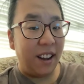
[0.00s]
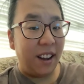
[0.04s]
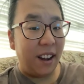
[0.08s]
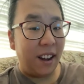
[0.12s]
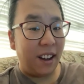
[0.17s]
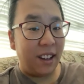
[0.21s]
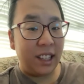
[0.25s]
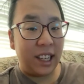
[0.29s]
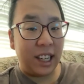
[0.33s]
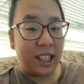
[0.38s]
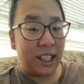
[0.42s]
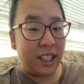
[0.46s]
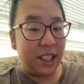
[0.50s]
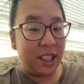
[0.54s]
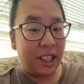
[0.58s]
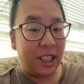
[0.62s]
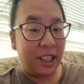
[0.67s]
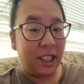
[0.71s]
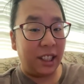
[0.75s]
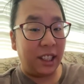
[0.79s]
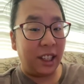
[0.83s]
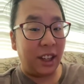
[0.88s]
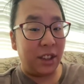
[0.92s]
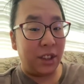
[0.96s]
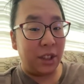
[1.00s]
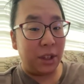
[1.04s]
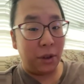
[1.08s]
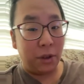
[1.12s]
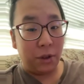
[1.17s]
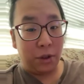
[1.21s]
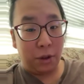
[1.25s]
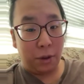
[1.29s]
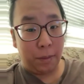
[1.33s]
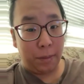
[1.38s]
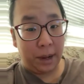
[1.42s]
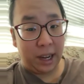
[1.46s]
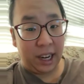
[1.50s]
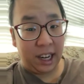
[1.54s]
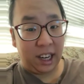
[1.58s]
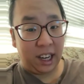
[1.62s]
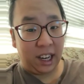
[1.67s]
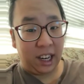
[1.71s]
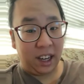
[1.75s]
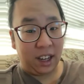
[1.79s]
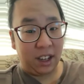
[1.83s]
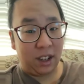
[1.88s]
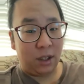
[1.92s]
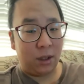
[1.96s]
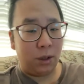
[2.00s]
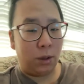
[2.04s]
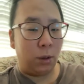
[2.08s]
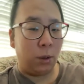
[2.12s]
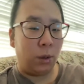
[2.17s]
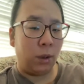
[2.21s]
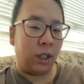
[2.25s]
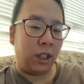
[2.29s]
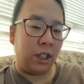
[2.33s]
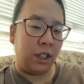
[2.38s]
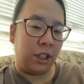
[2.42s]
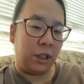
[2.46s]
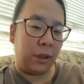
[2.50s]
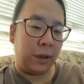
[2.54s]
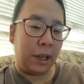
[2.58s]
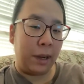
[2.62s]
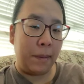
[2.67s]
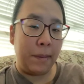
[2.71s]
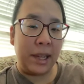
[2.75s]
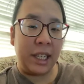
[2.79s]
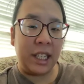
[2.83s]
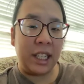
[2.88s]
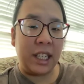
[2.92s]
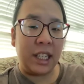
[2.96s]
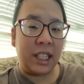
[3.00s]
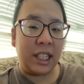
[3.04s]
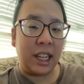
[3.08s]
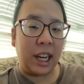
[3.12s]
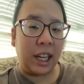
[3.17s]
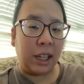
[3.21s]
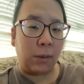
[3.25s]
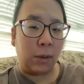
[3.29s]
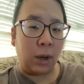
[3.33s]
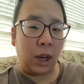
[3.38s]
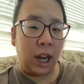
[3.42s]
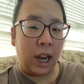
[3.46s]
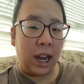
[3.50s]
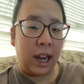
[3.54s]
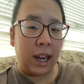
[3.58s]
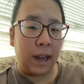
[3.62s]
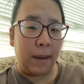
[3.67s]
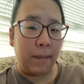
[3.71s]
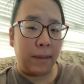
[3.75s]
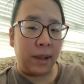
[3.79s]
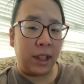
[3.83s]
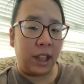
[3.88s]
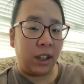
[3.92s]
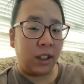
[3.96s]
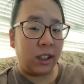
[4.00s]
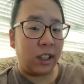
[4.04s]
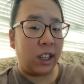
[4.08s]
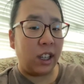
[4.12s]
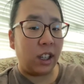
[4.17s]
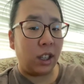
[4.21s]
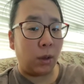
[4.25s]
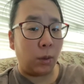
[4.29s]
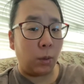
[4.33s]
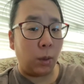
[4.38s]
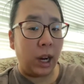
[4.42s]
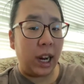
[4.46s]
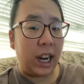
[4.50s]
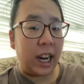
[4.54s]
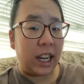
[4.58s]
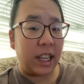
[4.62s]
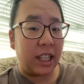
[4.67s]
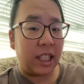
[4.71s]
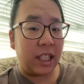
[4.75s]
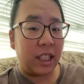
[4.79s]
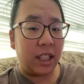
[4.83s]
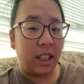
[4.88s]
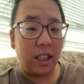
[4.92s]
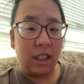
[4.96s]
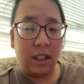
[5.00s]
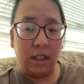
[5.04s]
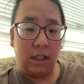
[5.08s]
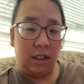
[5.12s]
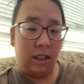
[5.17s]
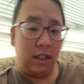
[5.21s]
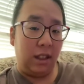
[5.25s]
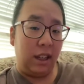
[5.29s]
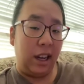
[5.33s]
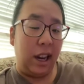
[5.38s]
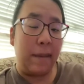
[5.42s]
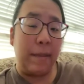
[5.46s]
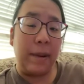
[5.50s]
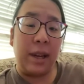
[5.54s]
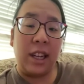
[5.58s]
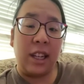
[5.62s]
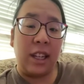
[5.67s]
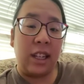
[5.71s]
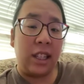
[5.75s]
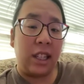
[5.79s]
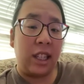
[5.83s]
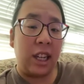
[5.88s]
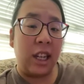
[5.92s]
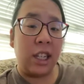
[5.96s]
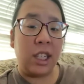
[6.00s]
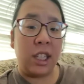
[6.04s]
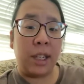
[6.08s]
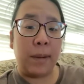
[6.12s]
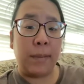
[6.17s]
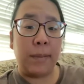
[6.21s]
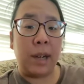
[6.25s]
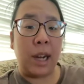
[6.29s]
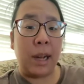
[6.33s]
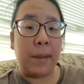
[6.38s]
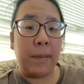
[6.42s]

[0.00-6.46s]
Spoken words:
necessarily on social media or doing a business like what I am, but there are other ways. Maybe it's something